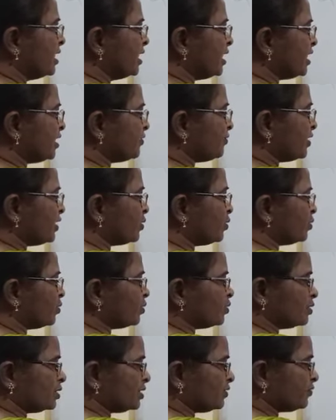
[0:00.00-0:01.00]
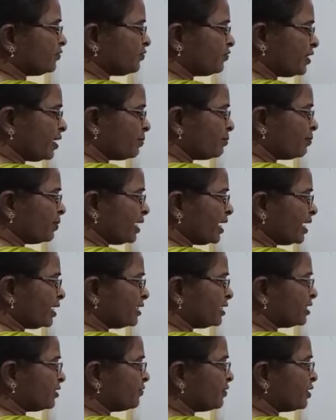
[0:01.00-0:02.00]
it will go from blood,
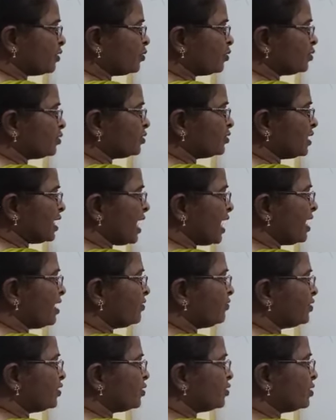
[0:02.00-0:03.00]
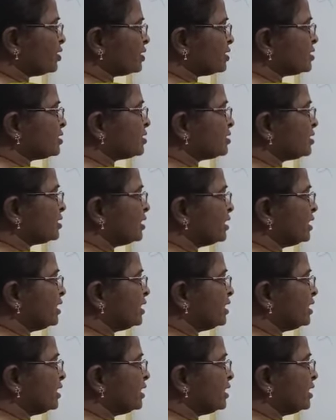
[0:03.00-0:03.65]
it will go to the alveolus,